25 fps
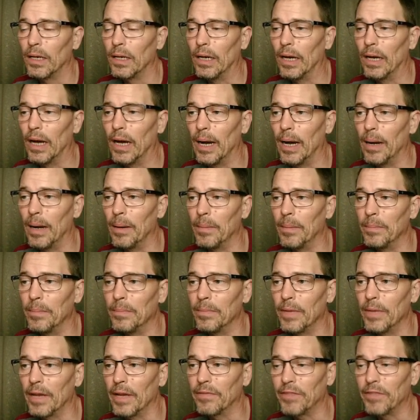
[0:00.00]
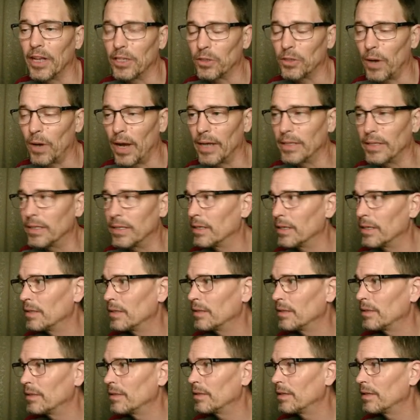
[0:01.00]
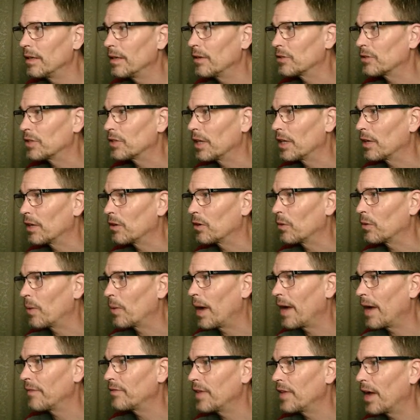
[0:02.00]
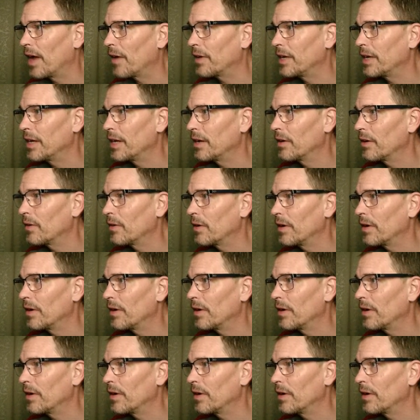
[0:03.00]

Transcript: Um, if they tried, here's the little graph down here.